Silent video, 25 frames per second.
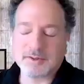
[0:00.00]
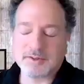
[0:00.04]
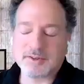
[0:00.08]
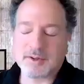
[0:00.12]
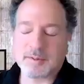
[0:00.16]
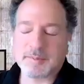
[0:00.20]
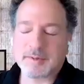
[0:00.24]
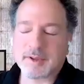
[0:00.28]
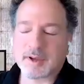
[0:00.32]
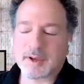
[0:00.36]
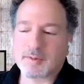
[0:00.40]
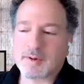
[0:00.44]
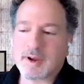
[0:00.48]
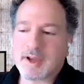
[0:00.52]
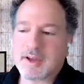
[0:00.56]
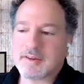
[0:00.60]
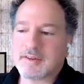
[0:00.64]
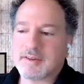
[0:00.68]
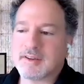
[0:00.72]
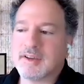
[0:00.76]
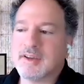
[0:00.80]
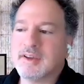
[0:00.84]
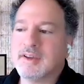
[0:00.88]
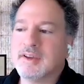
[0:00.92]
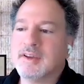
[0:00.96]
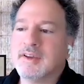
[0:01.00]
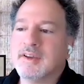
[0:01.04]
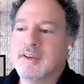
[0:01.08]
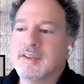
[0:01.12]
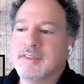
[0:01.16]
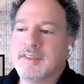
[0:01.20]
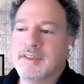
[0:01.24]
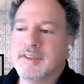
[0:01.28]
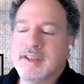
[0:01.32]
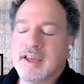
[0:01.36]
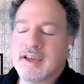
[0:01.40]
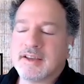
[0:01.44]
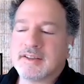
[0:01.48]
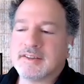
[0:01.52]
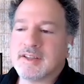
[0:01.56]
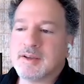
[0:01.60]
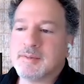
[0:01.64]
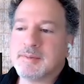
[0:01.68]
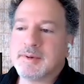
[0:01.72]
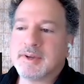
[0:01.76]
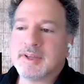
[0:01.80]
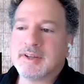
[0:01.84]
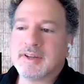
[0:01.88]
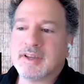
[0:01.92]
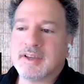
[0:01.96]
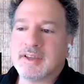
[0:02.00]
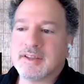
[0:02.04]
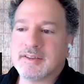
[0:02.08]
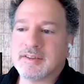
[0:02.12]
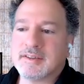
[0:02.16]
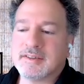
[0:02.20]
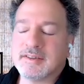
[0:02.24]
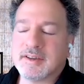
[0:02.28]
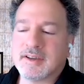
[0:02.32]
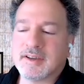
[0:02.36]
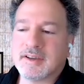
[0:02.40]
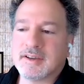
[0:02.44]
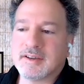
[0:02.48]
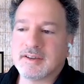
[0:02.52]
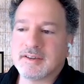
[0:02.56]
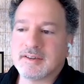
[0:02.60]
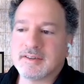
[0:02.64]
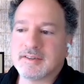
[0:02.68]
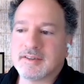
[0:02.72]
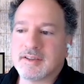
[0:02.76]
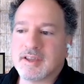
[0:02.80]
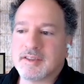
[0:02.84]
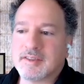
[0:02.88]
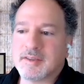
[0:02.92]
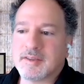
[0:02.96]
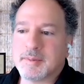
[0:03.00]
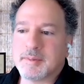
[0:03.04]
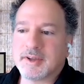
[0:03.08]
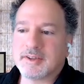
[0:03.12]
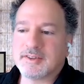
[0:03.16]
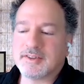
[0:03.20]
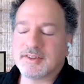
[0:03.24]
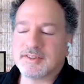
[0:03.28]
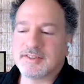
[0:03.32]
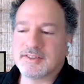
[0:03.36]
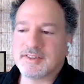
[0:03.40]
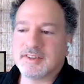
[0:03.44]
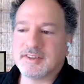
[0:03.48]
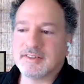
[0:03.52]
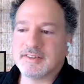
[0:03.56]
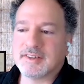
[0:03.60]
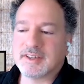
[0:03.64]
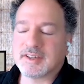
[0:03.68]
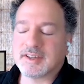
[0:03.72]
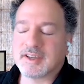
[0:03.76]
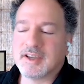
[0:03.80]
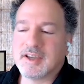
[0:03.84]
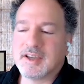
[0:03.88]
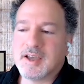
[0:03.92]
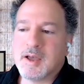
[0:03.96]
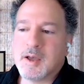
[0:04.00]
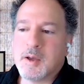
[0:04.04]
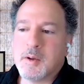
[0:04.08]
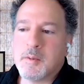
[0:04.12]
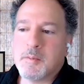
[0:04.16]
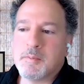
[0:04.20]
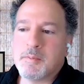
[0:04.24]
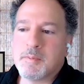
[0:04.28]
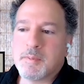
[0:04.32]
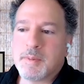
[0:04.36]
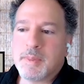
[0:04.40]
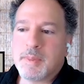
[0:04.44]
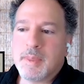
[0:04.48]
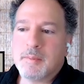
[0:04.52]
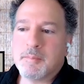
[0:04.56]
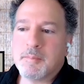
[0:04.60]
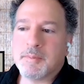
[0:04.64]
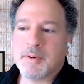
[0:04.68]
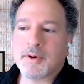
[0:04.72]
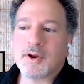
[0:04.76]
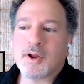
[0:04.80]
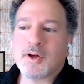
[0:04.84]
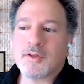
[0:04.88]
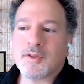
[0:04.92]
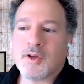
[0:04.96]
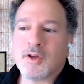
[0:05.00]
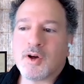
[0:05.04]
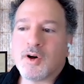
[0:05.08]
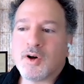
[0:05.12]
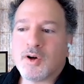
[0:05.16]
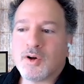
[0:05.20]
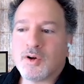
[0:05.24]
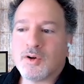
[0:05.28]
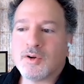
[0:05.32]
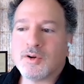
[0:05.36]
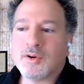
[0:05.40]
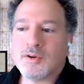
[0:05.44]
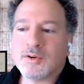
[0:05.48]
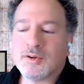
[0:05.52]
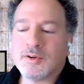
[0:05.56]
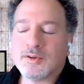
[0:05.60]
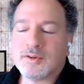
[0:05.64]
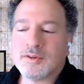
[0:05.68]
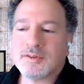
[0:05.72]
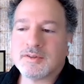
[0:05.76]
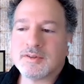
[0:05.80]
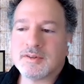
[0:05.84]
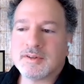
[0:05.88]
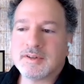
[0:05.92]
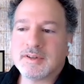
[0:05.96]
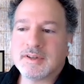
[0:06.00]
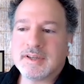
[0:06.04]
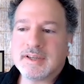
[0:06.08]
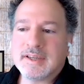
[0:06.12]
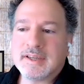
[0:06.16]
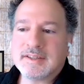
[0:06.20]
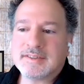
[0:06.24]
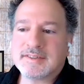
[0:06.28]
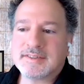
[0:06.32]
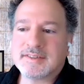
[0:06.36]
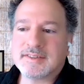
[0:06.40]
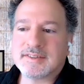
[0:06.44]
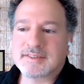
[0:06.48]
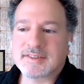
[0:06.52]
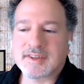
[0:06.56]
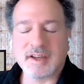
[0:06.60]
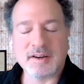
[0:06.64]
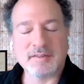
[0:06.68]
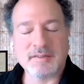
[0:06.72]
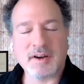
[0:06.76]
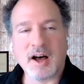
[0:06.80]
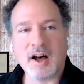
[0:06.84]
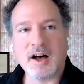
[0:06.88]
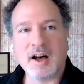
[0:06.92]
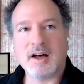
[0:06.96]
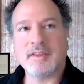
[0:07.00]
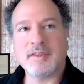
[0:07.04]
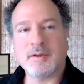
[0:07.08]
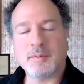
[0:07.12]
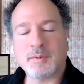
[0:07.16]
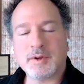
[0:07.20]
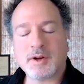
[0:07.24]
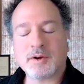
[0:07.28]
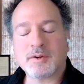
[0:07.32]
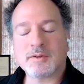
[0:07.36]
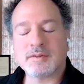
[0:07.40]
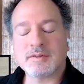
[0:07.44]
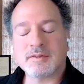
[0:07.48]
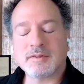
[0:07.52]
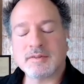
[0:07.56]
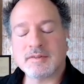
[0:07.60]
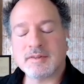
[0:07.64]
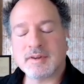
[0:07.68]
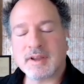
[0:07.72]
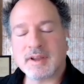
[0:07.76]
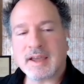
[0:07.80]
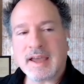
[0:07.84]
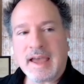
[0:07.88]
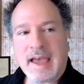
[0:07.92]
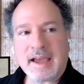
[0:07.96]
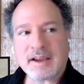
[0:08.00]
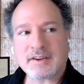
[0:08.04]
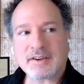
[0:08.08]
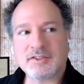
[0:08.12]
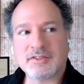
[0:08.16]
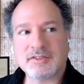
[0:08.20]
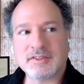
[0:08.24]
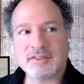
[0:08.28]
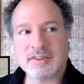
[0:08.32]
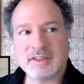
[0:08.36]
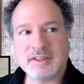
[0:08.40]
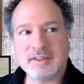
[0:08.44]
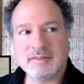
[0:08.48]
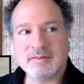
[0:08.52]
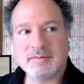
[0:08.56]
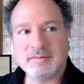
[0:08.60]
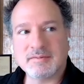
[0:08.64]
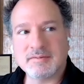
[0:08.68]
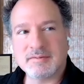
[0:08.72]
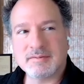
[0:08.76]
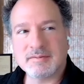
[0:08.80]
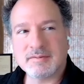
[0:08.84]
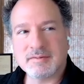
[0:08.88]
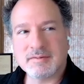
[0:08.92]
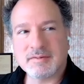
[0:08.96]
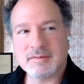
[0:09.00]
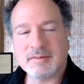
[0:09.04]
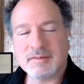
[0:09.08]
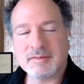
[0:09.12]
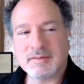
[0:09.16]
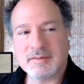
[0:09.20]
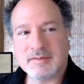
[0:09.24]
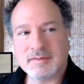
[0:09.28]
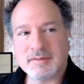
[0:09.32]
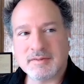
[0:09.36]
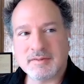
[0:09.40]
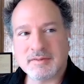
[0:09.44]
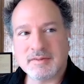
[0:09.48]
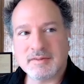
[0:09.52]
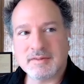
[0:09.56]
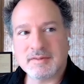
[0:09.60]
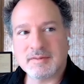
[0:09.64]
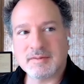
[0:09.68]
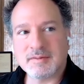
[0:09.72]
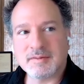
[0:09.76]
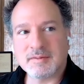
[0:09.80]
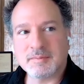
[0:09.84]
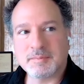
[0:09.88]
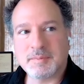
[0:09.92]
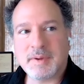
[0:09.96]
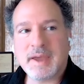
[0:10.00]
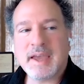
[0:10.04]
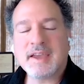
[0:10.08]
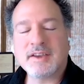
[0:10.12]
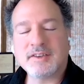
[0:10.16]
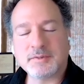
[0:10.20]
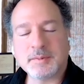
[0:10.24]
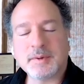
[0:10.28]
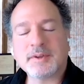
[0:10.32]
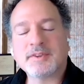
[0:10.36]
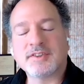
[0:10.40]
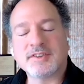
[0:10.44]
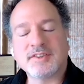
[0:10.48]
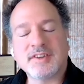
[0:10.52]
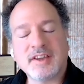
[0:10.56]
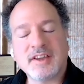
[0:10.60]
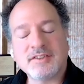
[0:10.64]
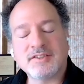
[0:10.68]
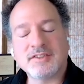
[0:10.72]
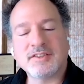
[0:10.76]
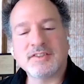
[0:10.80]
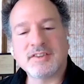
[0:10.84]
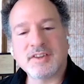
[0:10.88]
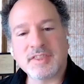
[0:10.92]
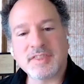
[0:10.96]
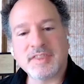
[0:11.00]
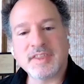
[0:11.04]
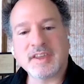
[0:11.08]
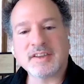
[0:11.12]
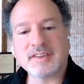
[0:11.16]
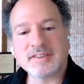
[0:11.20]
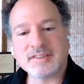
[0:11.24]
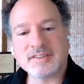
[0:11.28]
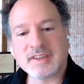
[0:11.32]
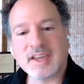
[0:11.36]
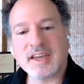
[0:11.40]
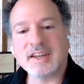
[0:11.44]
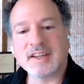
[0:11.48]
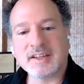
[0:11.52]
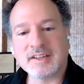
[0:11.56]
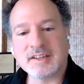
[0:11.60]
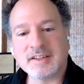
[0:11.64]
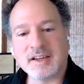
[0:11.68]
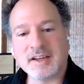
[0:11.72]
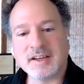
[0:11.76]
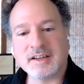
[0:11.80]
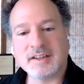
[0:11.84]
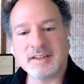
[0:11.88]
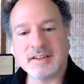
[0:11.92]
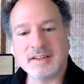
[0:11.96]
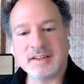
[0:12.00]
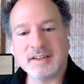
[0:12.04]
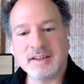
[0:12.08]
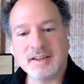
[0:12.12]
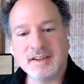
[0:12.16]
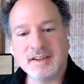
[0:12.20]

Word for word: something around the debt limit and uh, and the budget ceiling. But on the whole, it's it's kind of odd that we don't actually pay as much attention to things getting done